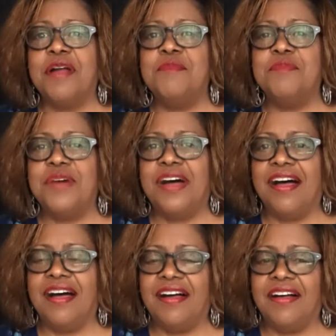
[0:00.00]
from
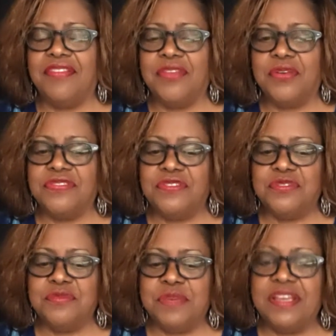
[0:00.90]
uh, those
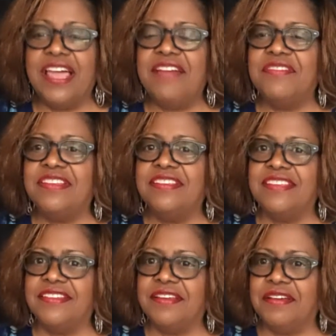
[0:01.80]
two Bill Evans
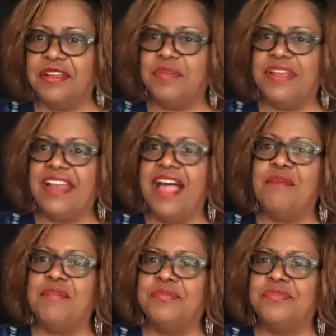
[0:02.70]
and Tony Bennett
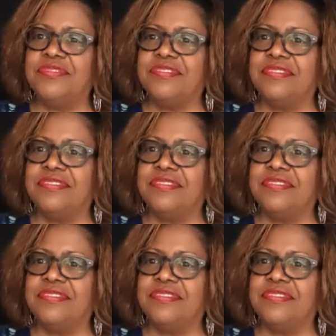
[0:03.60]
albums.